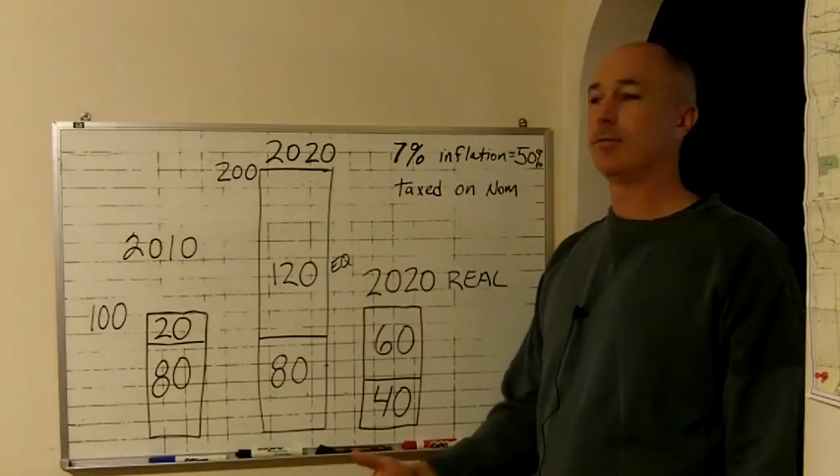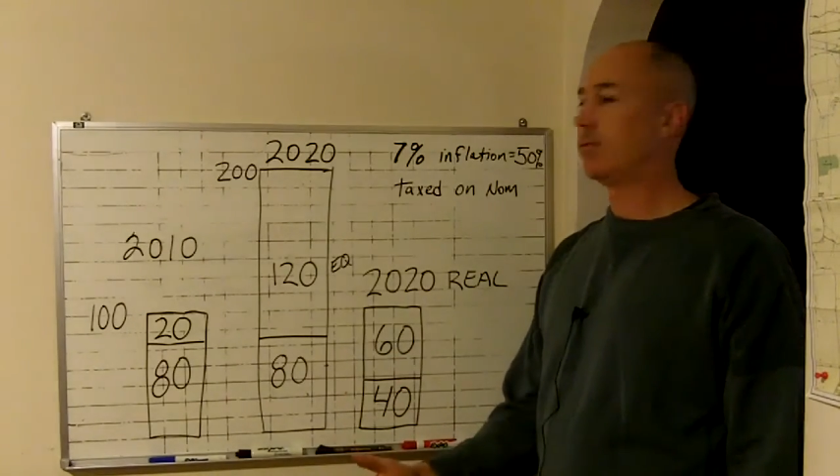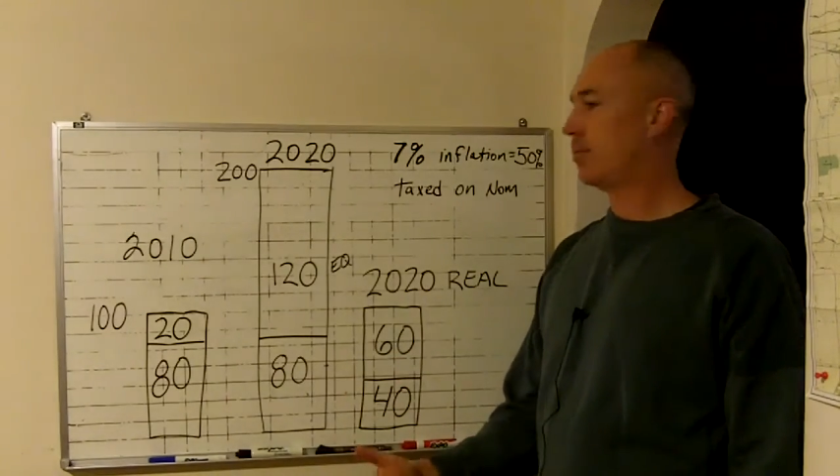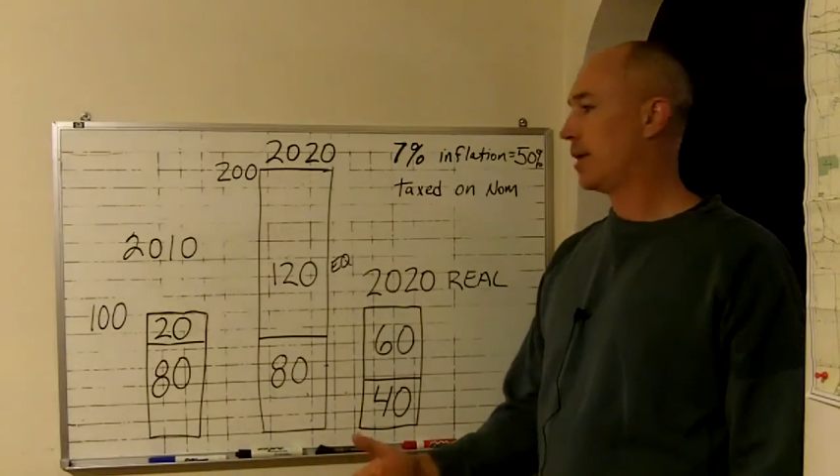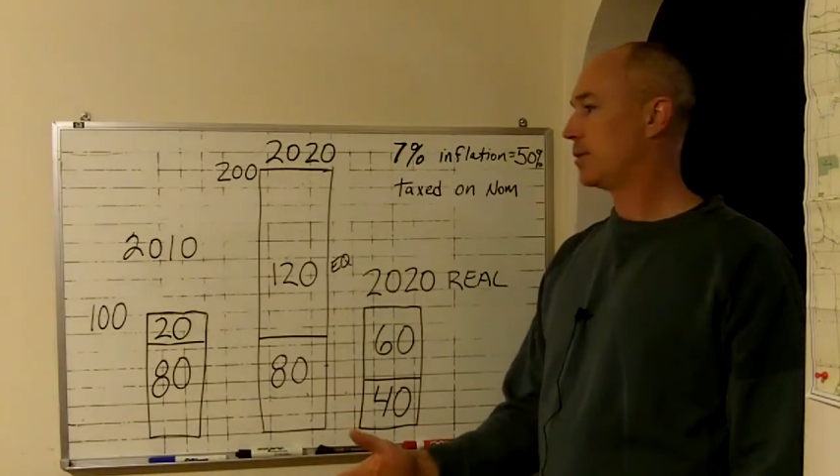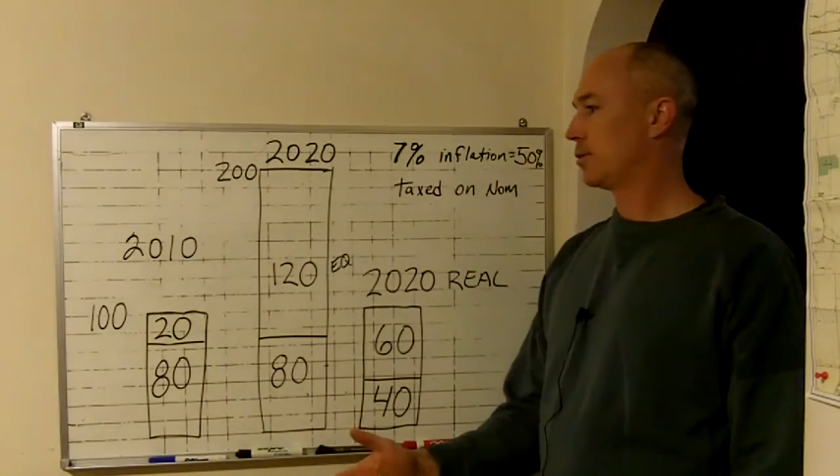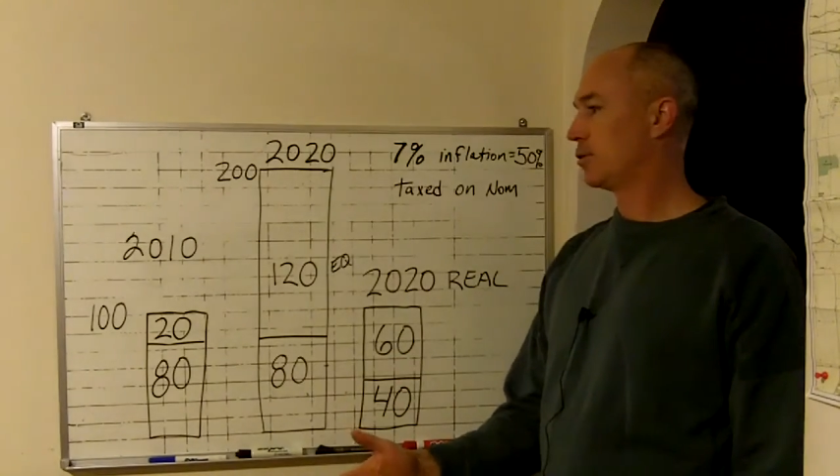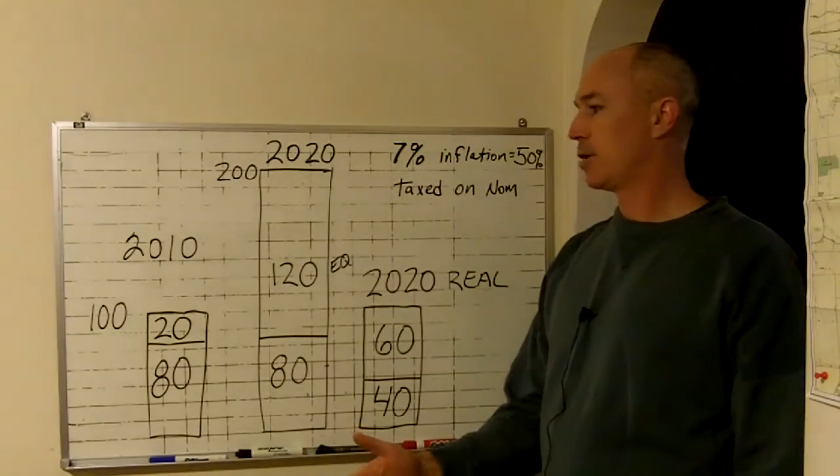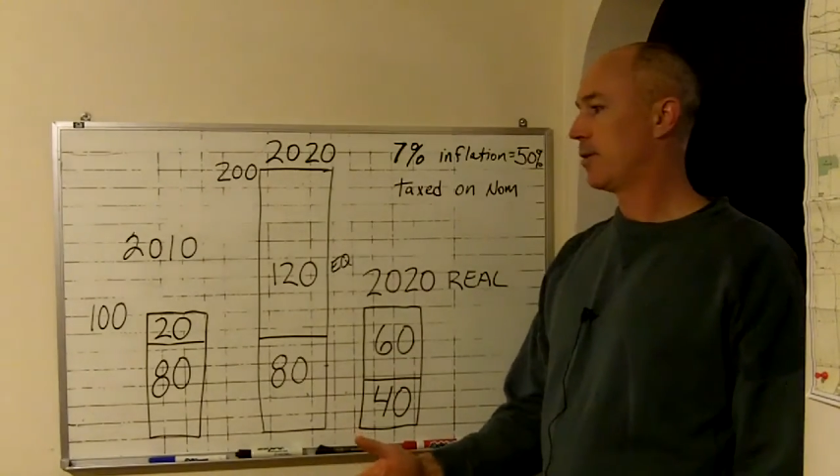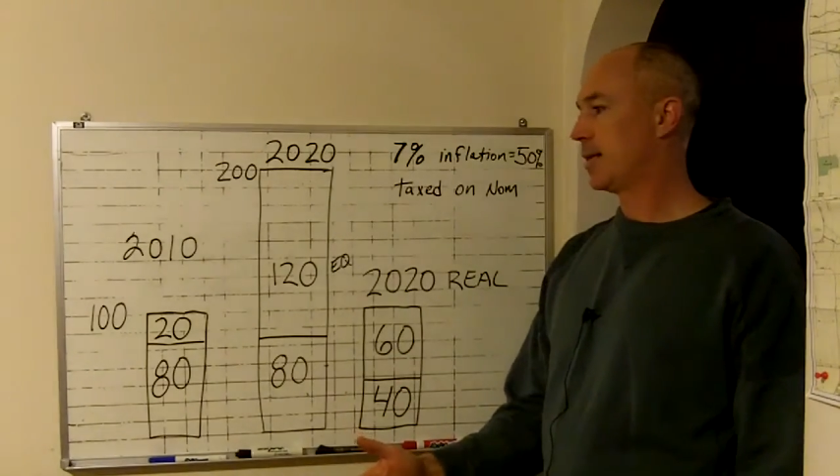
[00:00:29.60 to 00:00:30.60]
We
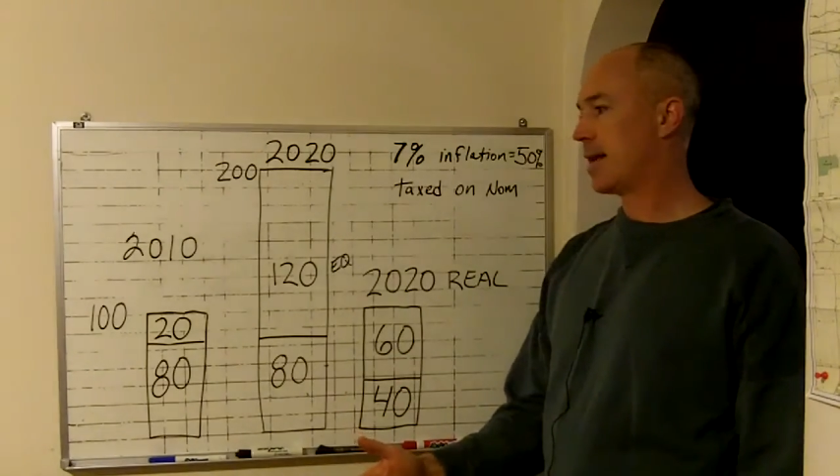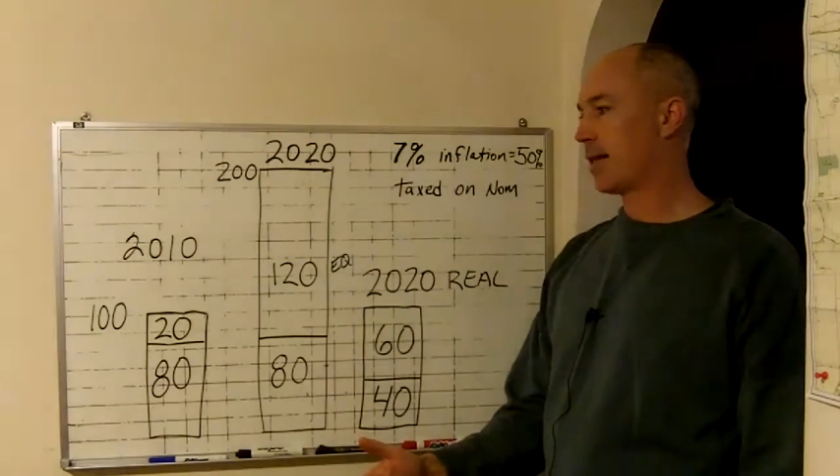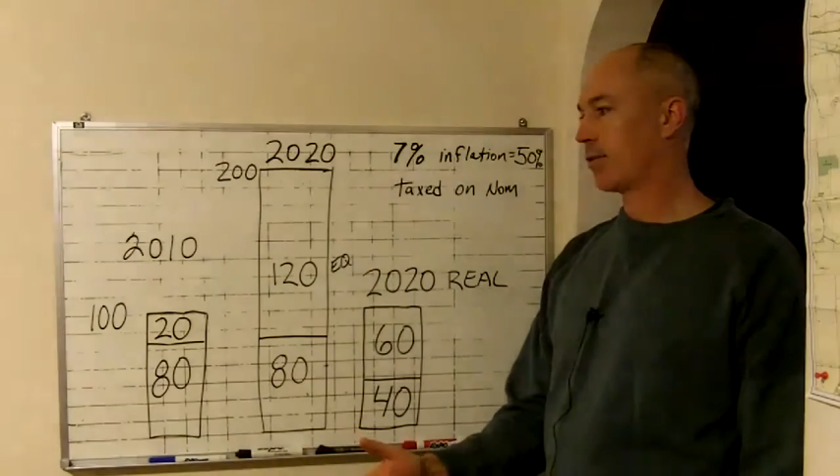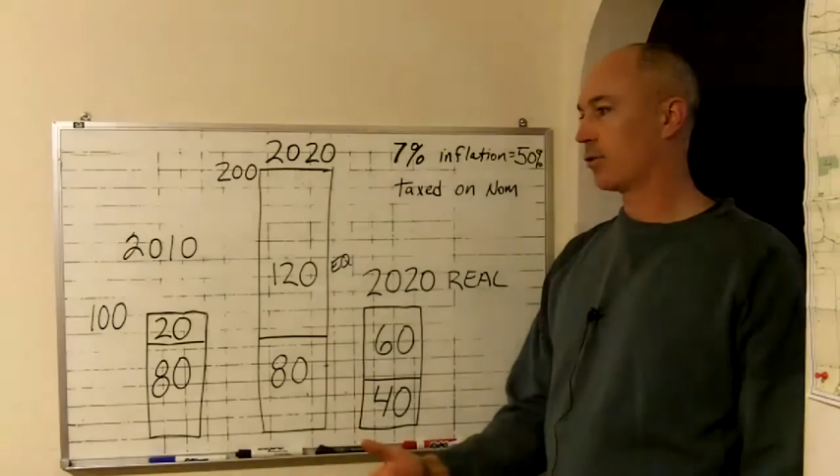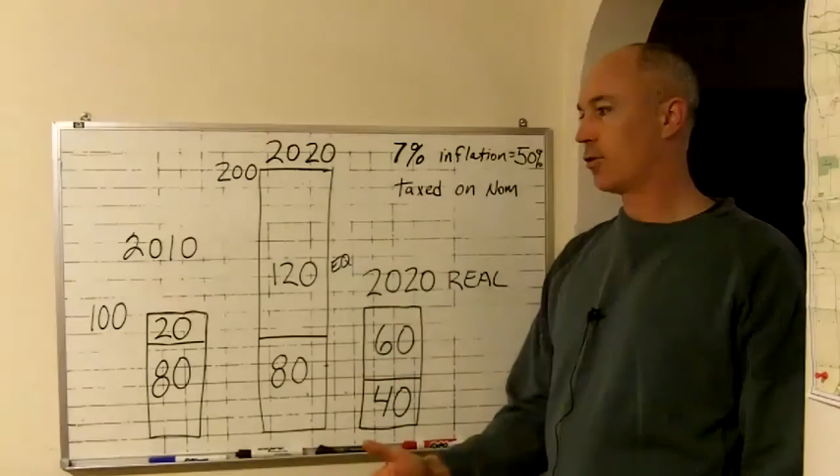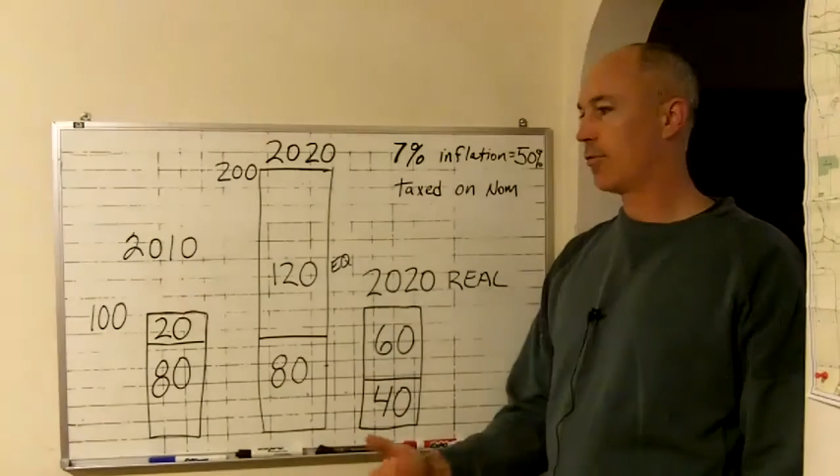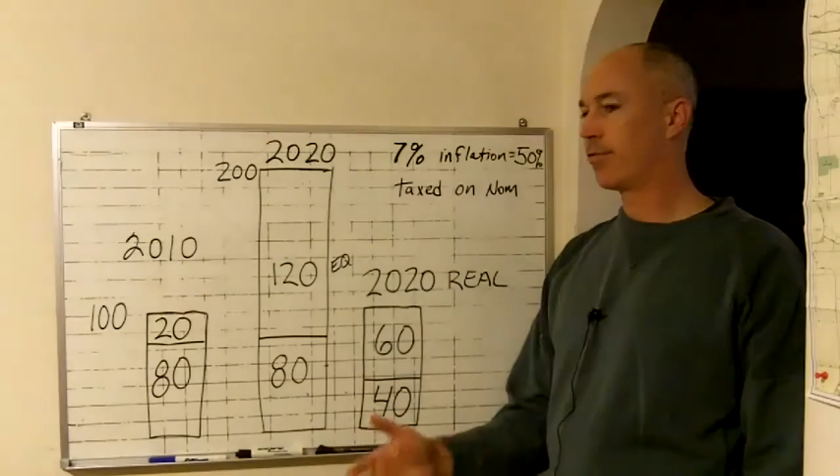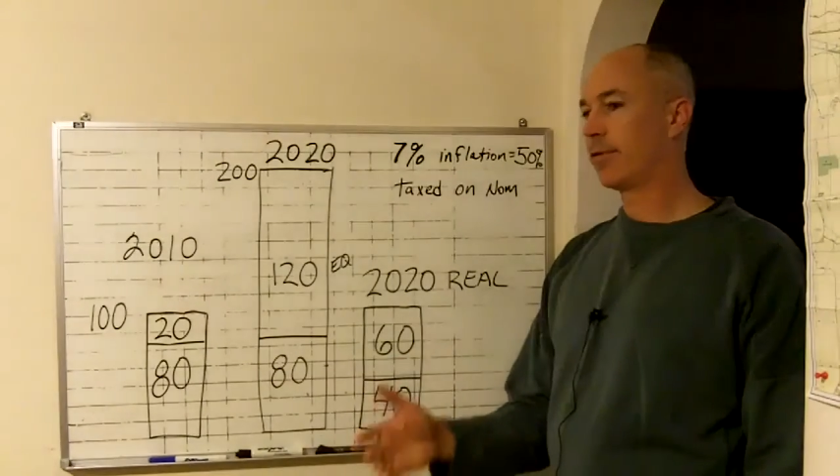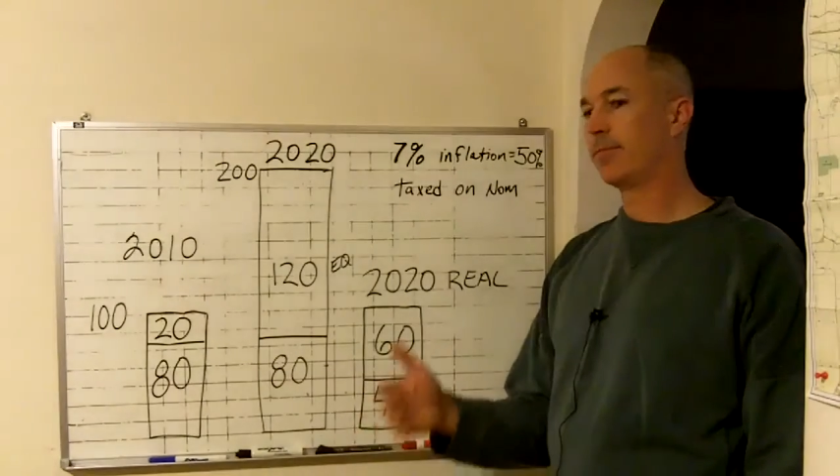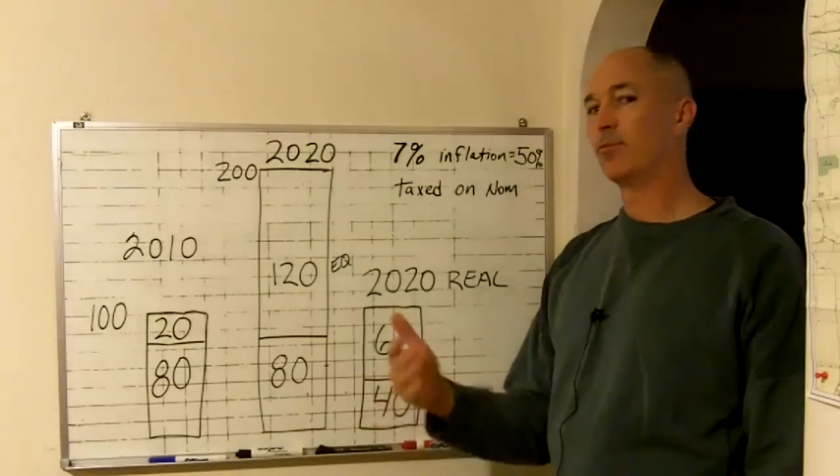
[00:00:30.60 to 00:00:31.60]
basically saw the dollar go
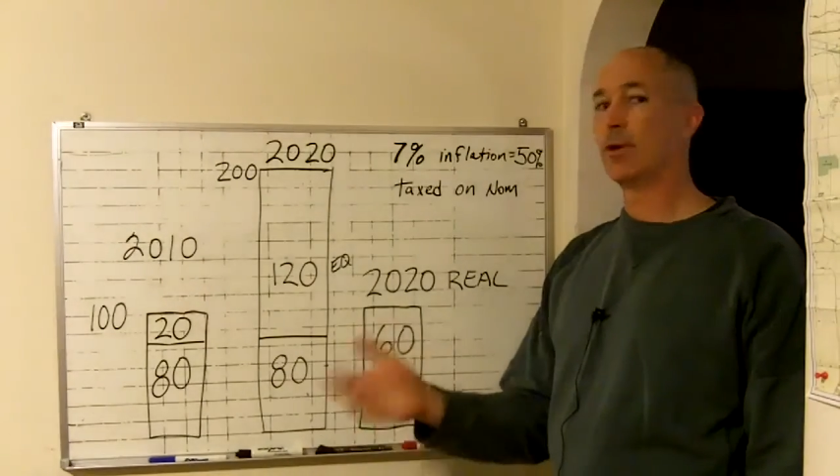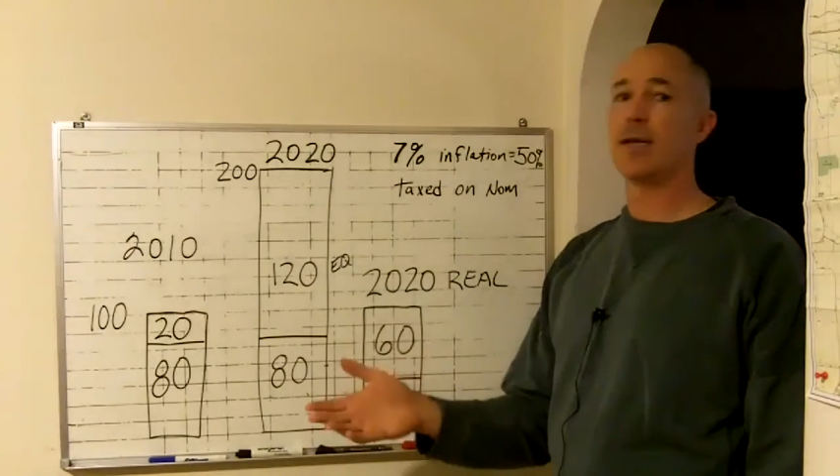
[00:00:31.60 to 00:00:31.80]
from